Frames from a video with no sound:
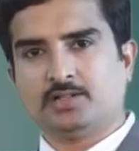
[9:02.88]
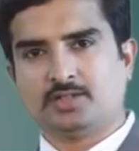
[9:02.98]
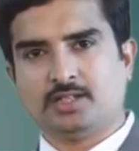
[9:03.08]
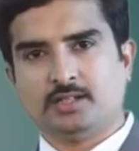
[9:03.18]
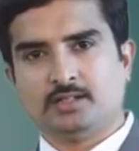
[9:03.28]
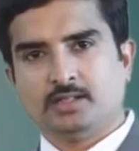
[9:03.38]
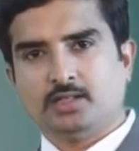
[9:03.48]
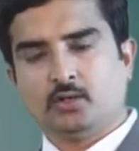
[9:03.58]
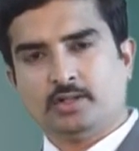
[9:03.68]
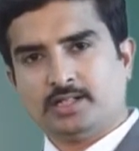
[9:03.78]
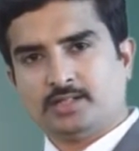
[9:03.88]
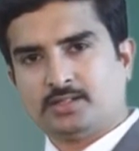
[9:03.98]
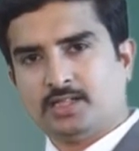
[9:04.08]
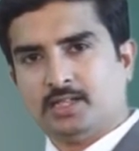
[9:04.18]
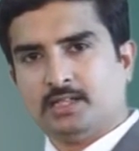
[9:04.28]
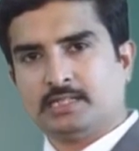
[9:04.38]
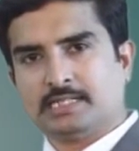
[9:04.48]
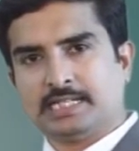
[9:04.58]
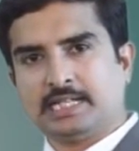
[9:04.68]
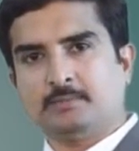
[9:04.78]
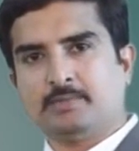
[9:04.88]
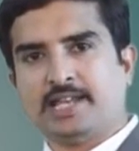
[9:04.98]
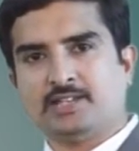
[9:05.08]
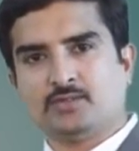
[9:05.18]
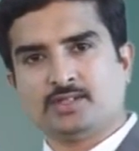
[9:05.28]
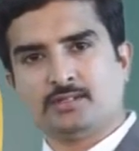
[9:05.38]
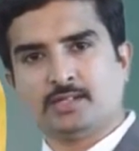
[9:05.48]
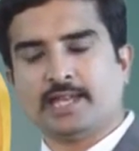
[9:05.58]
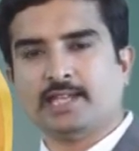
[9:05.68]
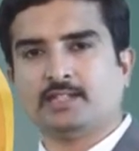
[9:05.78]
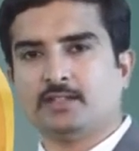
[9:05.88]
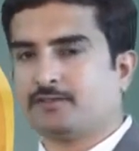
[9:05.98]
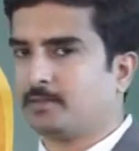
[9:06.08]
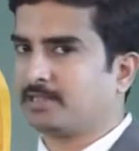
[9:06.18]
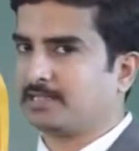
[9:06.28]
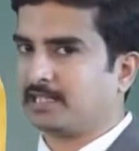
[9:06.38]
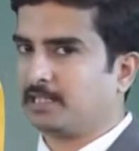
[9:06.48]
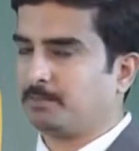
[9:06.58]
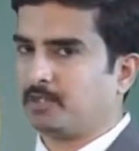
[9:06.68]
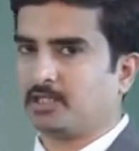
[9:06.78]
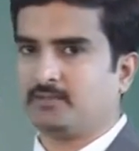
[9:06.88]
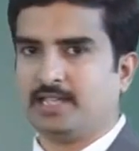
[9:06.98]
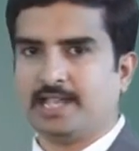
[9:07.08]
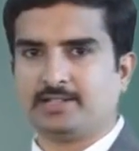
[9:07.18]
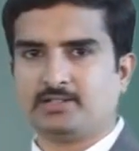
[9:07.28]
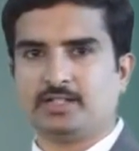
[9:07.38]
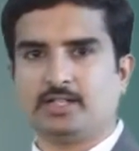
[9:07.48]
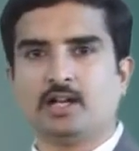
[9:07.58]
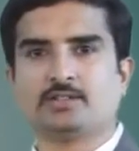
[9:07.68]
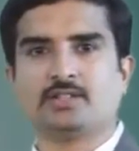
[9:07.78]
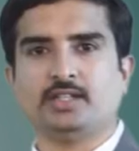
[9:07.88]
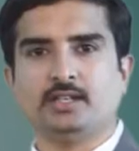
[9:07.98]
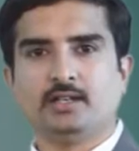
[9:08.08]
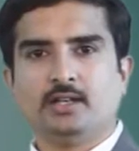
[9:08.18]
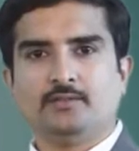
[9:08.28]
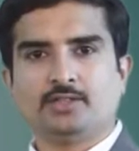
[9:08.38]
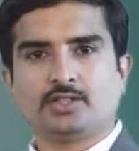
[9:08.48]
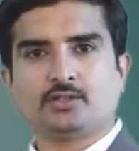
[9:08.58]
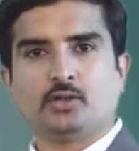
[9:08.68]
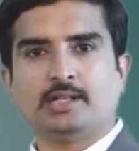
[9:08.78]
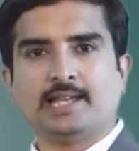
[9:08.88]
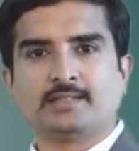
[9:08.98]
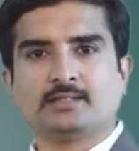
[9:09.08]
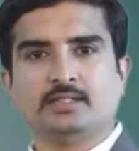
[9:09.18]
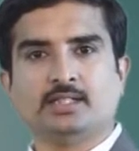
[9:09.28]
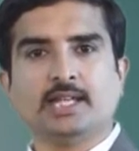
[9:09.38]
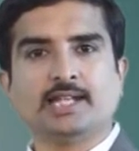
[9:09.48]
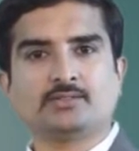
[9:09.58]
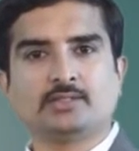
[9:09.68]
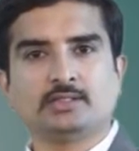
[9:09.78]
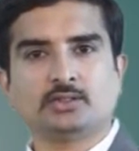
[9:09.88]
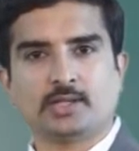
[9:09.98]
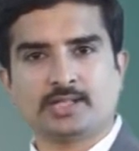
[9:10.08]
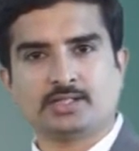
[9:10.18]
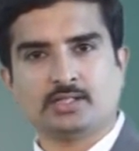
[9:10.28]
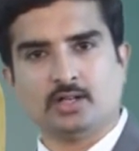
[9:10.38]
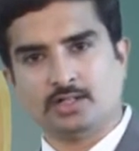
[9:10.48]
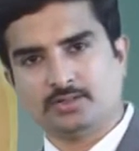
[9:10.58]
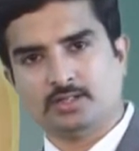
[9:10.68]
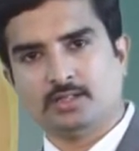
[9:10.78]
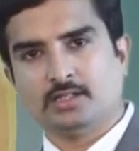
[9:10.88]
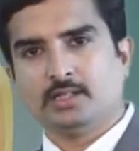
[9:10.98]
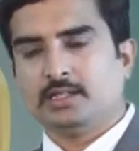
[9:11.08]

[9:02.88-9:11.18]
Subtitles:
artery, now let us see the second branch which is arising from the second part of the axillary artery, which is called as the lateral thoracic artery.